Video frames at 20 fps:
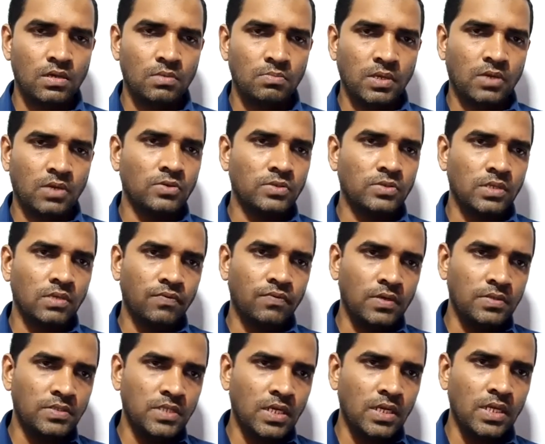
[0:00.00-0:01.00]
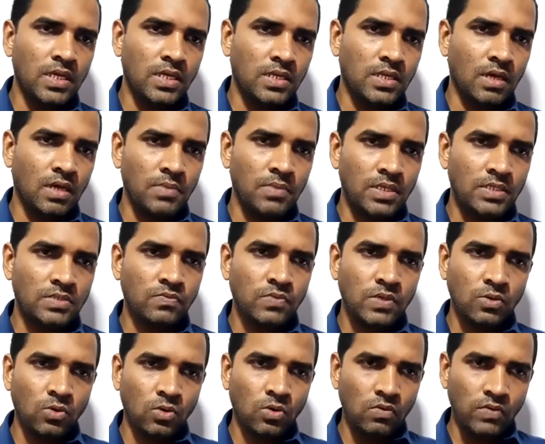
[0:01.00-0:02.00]
because if it is a database,
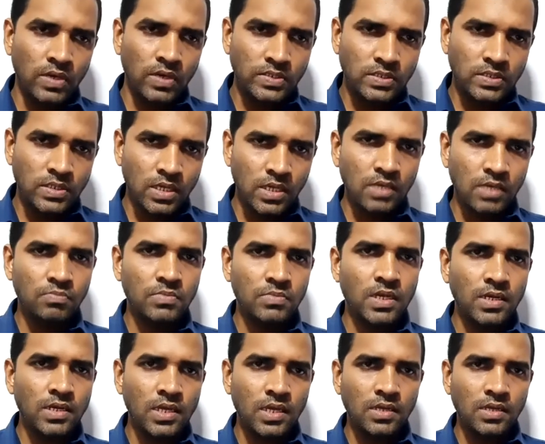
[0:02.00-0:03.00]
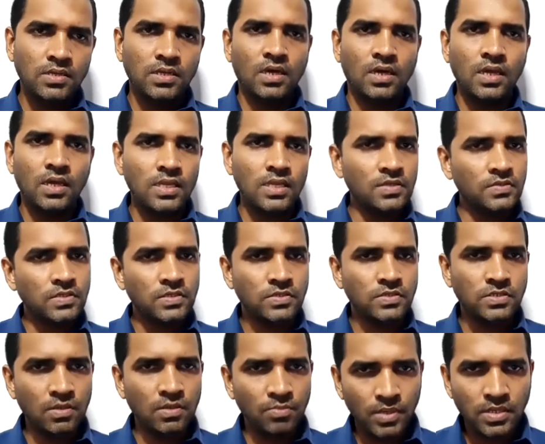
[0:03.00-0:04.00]
we always keep the data in a
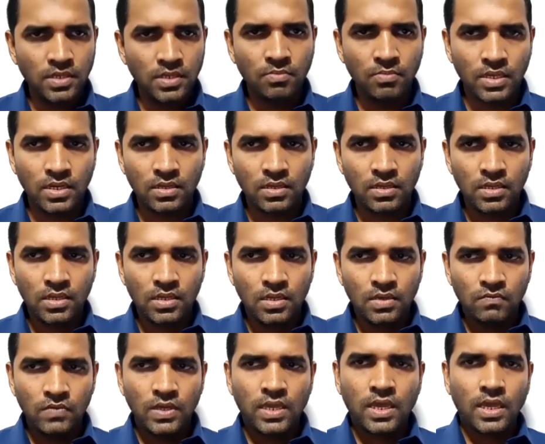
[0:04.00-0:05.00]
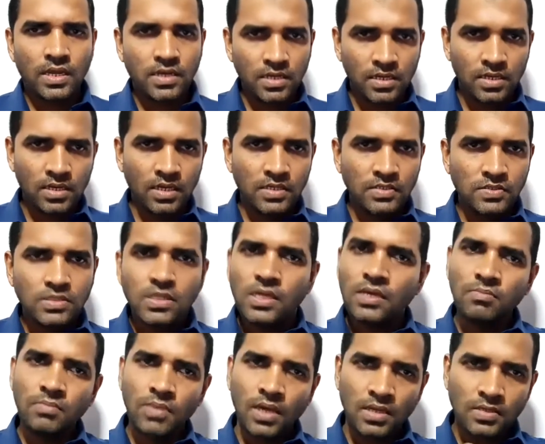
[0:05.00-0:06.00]
systematic manner. We categorize
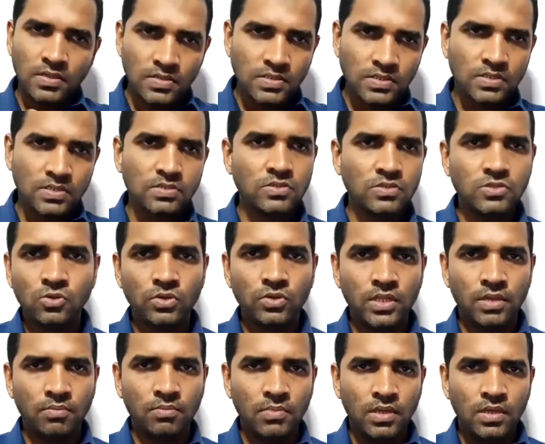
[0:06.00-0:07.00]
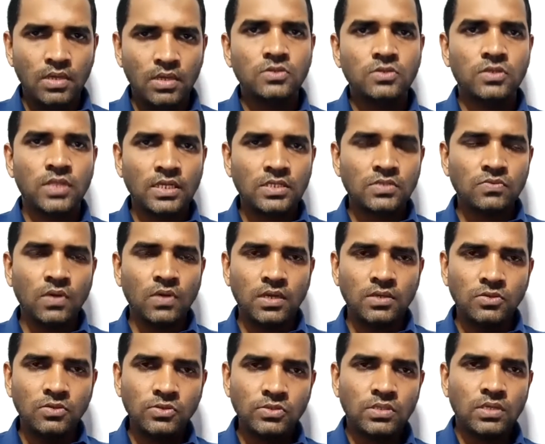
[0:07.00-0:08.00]
them and store them. So that's why I
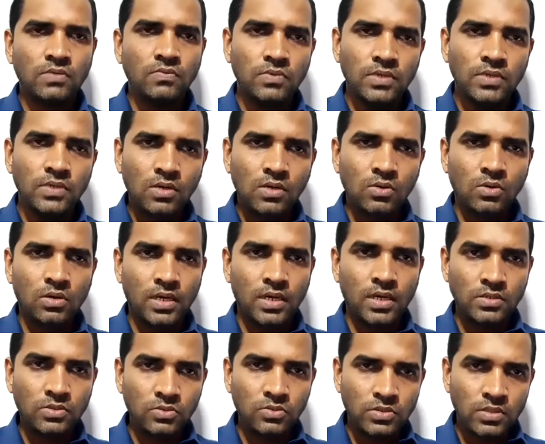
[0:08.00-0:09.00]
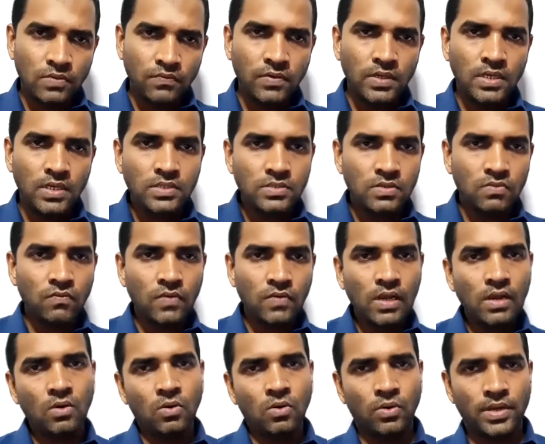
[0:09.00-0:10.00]
use the word, or I use the phrase
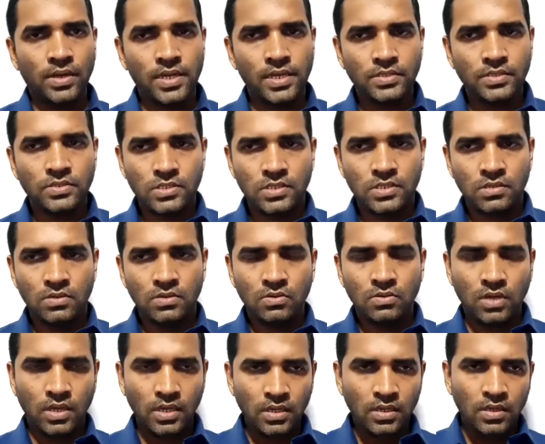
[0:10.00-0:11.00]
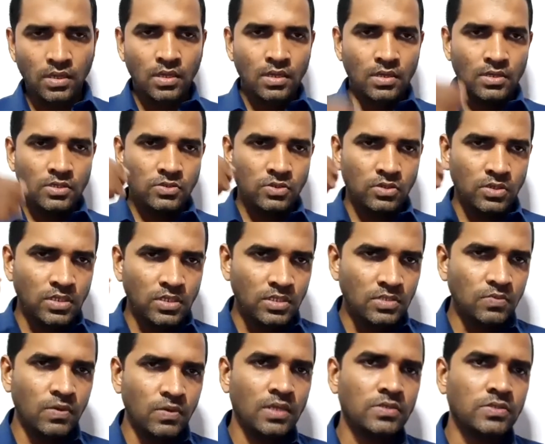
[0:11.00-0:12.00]
well organized. Okay, so it is
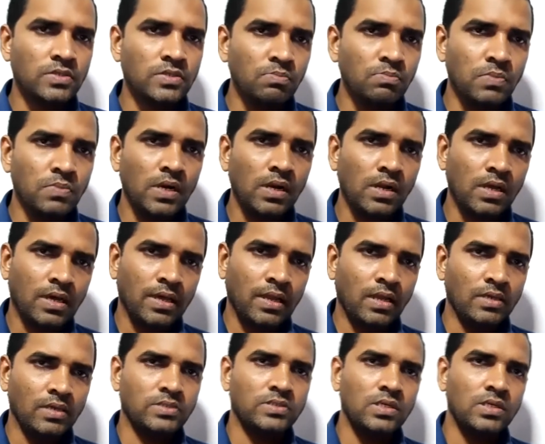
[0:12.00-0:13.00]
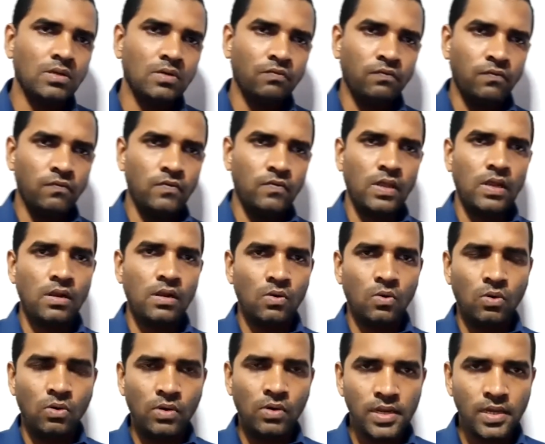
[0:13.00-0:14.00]
very simple. Collection of well
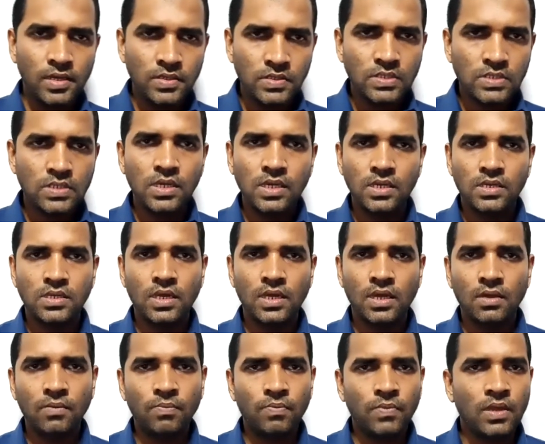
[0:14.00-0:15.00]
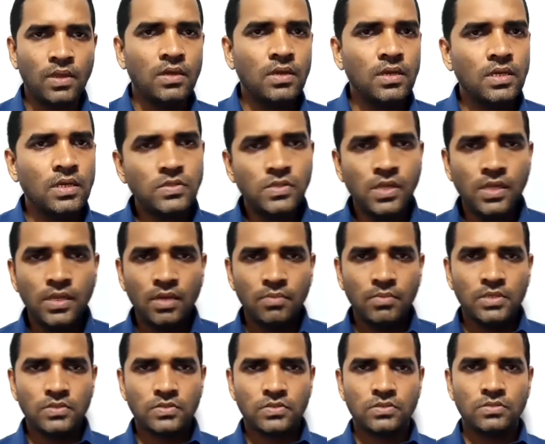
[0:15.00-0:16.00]
organized data is
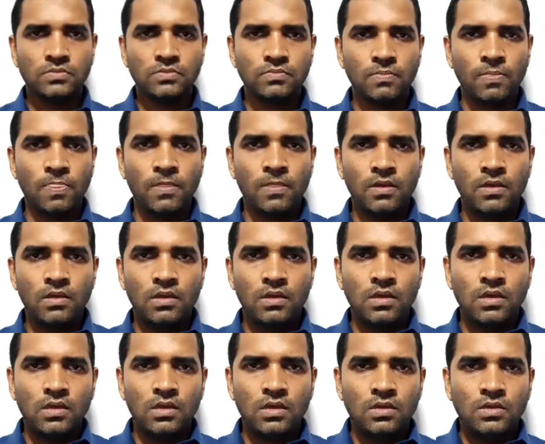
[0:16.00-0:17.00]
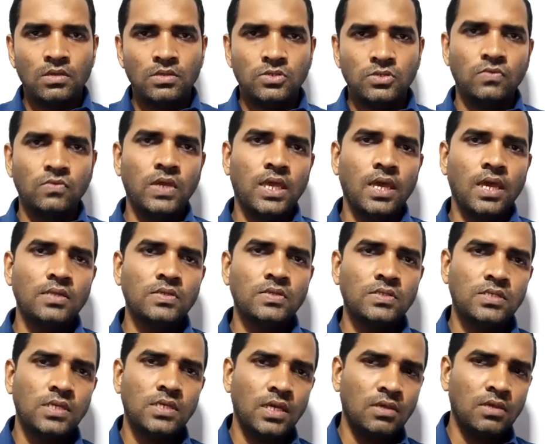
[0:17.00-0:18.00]
database. So we can
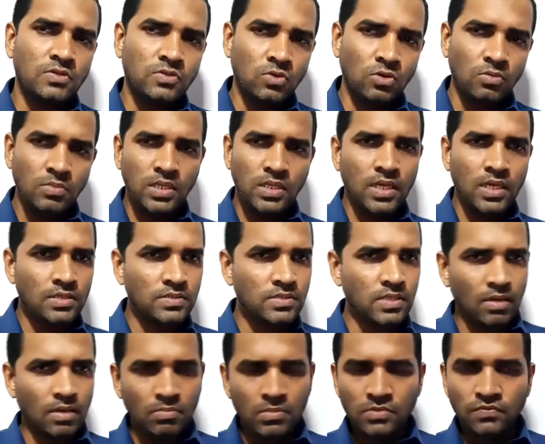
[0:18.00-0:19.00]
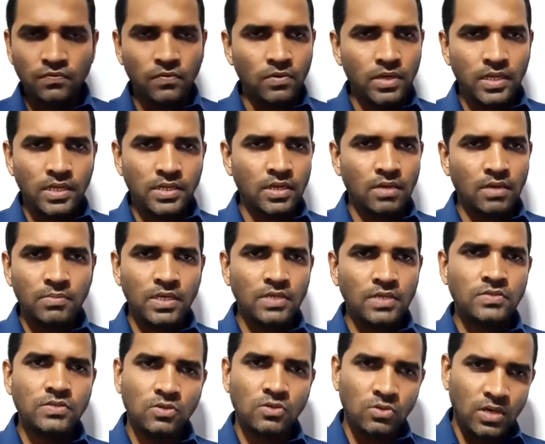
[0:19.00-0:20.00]
take so many examples for
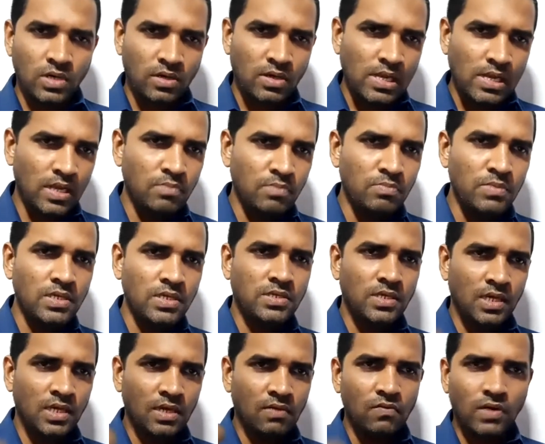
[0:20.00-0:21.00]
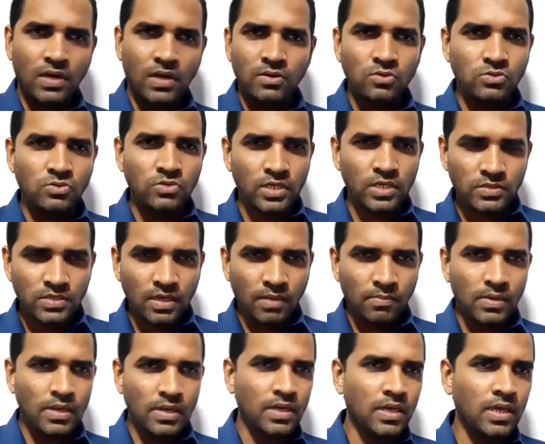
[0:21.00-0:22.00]
database. Or okay, let me take 1 or 2
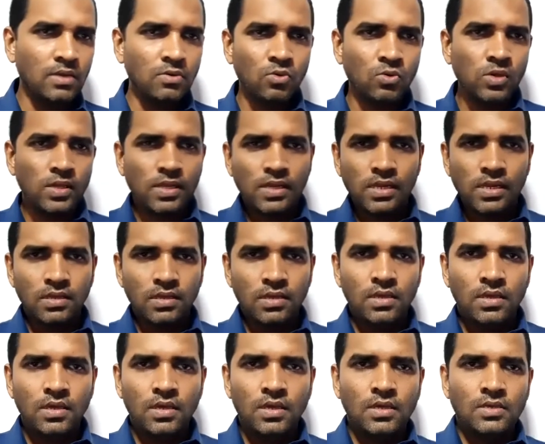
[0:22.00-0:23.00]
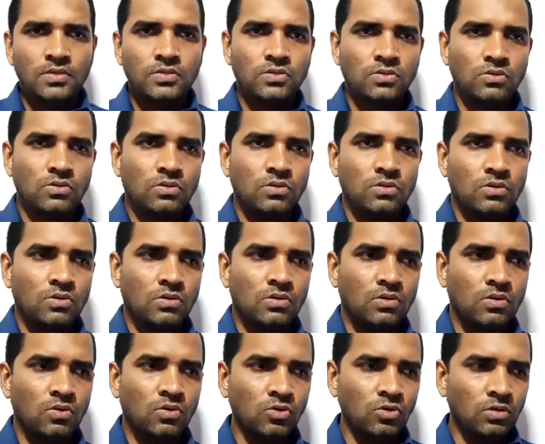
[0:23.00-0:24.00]
examples again quickly.
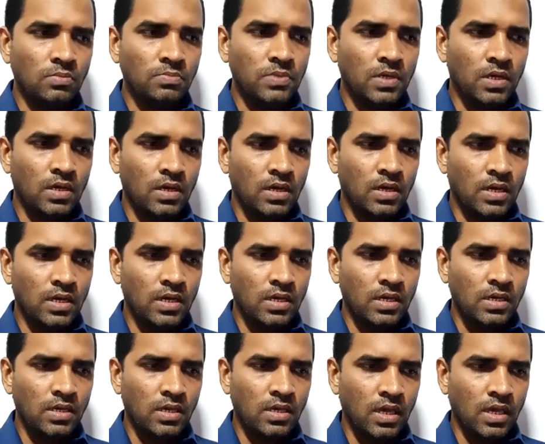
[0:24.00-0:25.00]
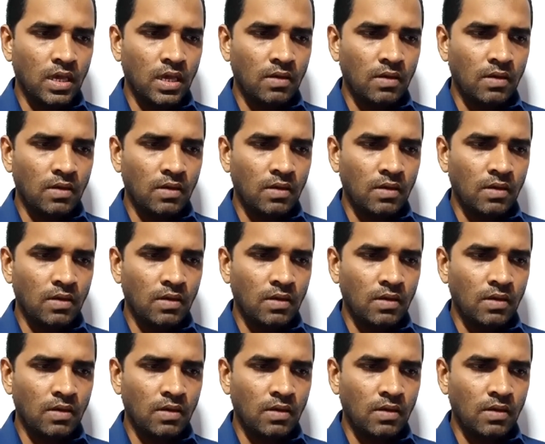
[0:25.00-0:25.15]
So hope I